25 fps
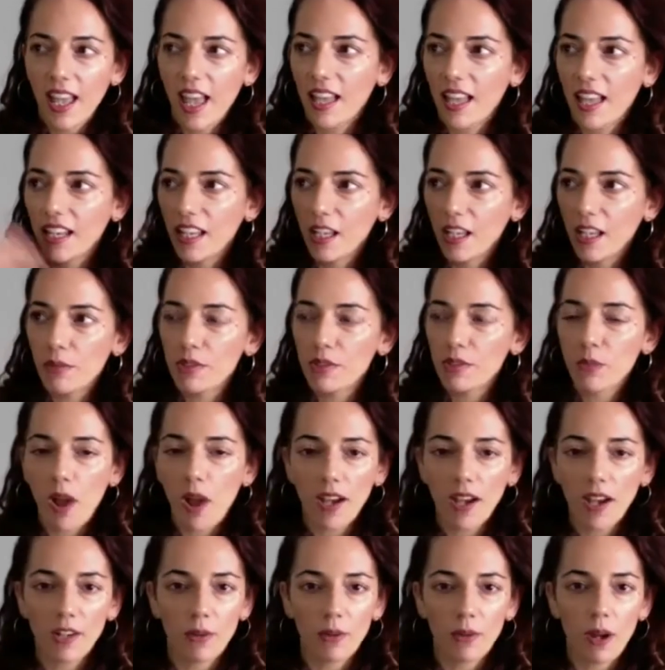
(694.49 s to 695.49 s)
and he was
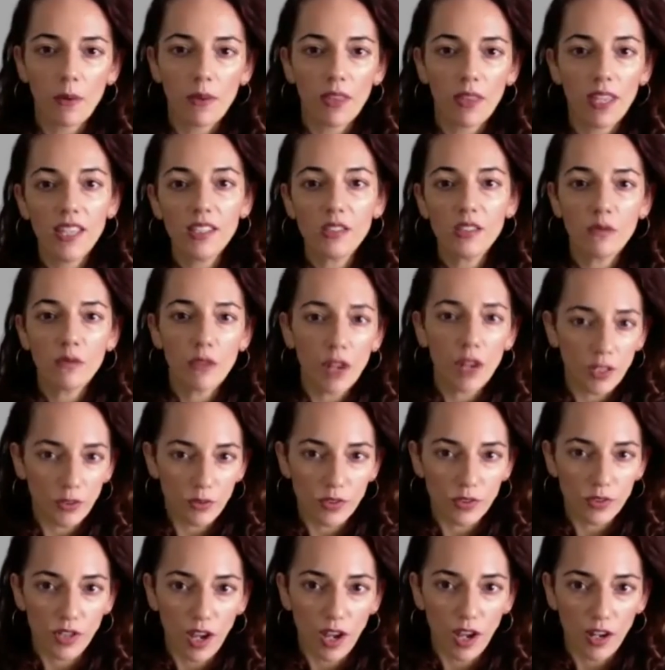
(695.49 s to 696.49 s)
walking around with his friend
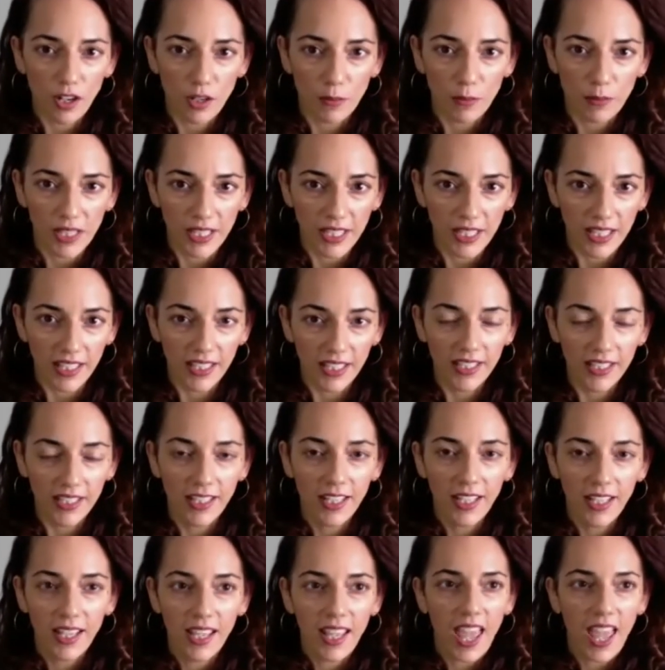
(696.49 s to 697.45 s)
who's not Armenian,